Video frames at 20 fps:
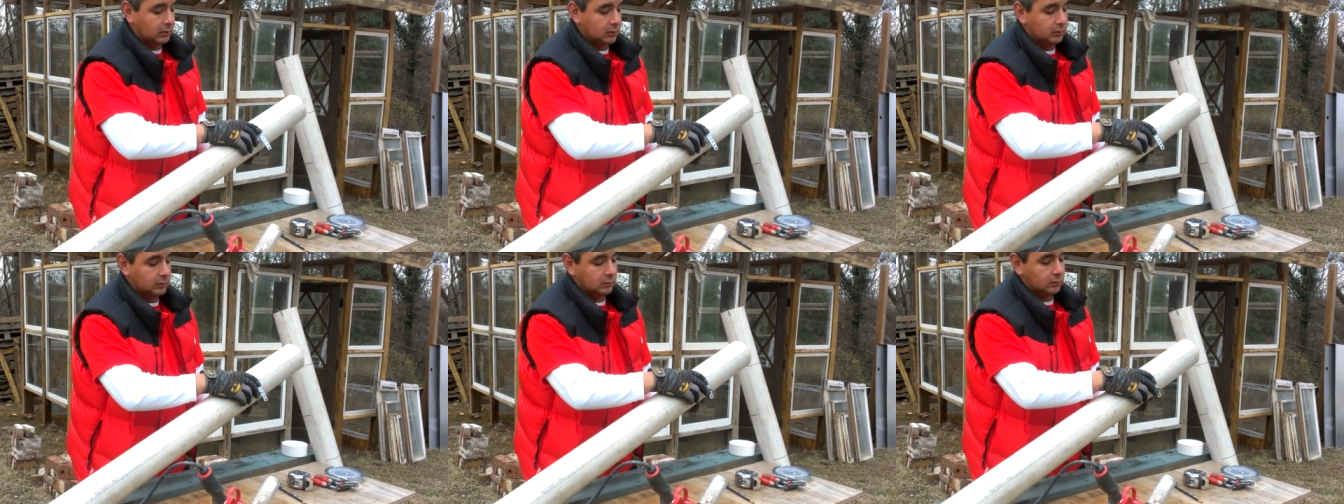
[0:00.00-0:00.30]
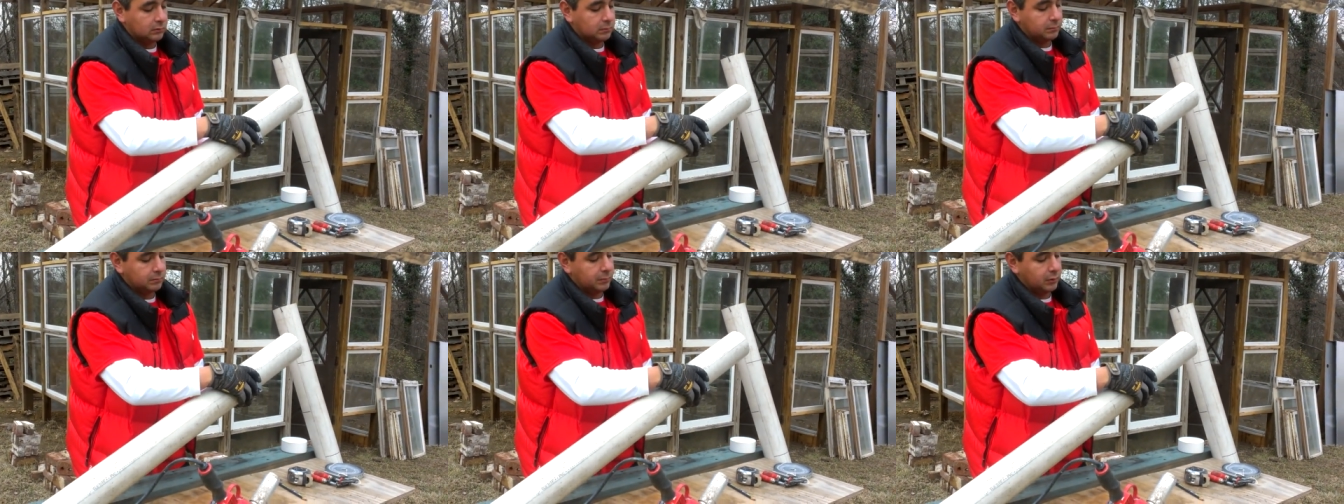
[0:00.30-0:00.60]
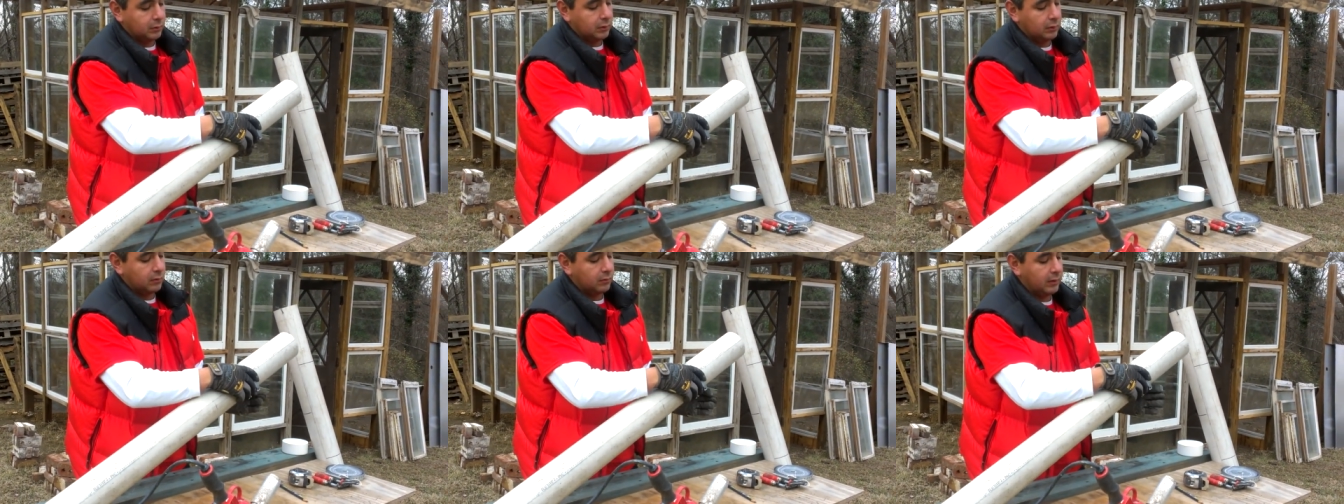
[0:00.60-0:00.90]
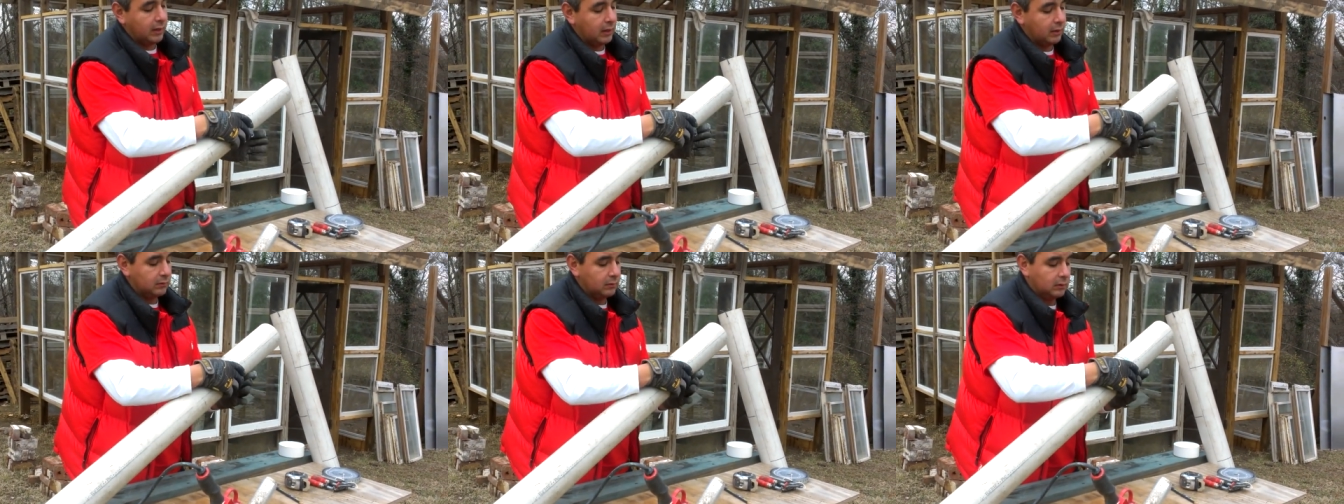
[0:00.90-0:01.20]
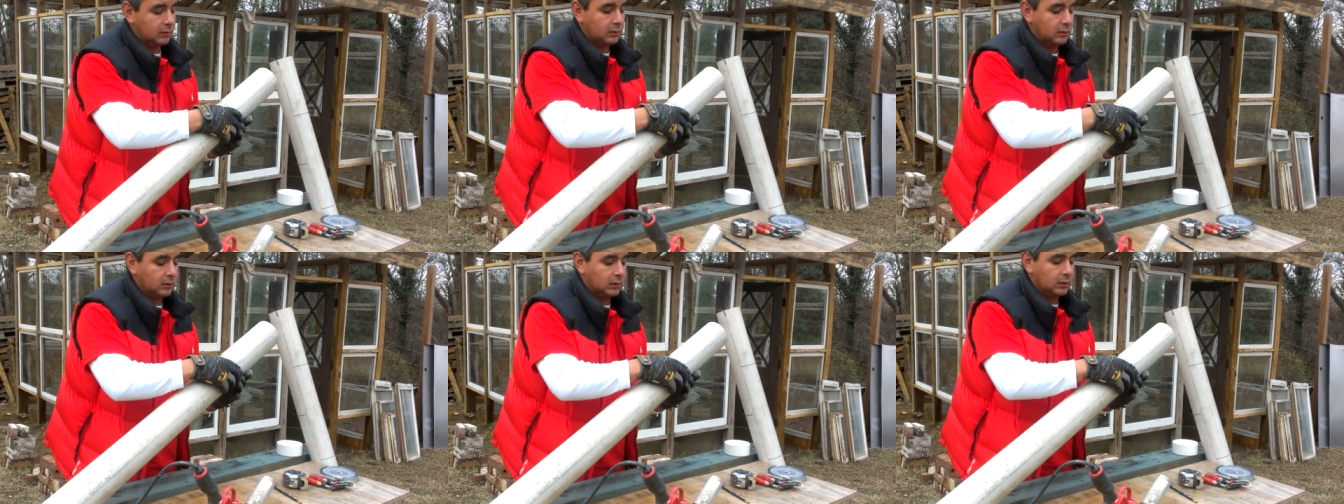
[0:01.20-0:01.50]
you put it around,
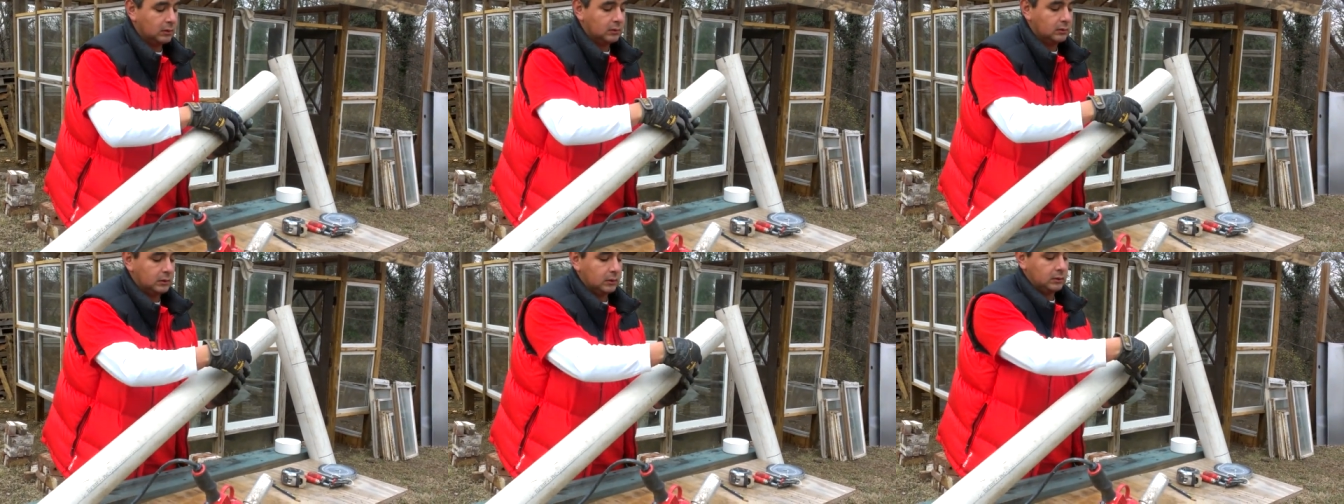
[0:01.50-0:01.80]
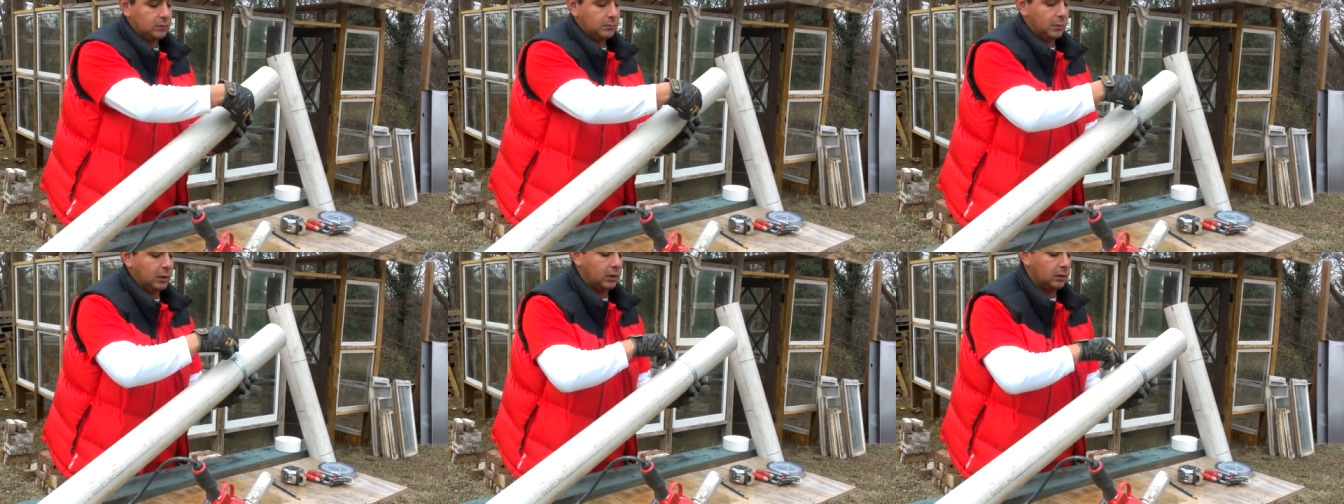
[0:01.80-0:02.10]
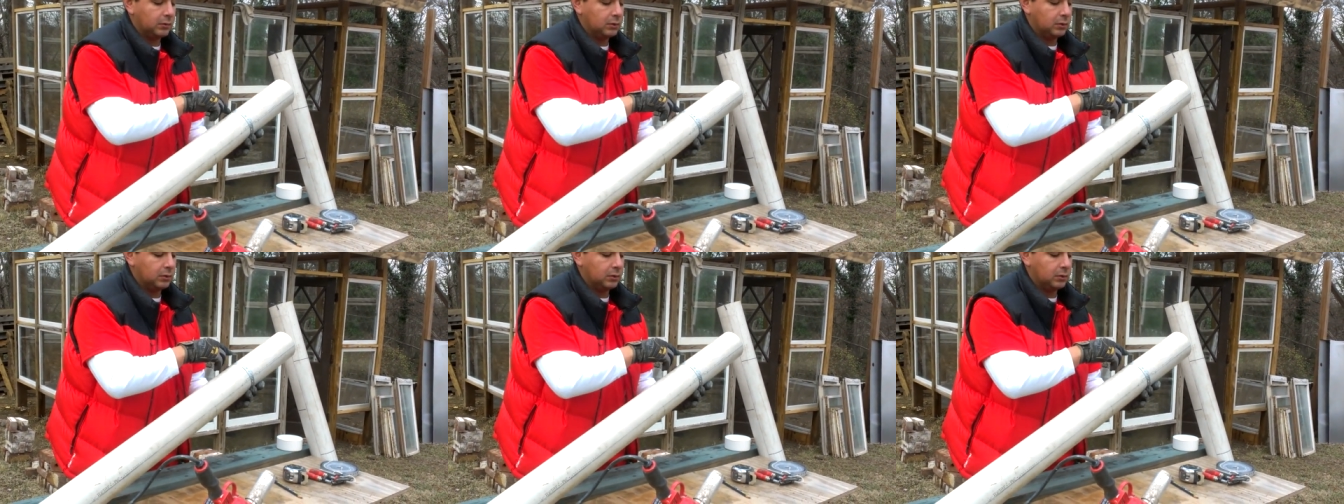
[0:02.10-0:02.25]
then you mark with your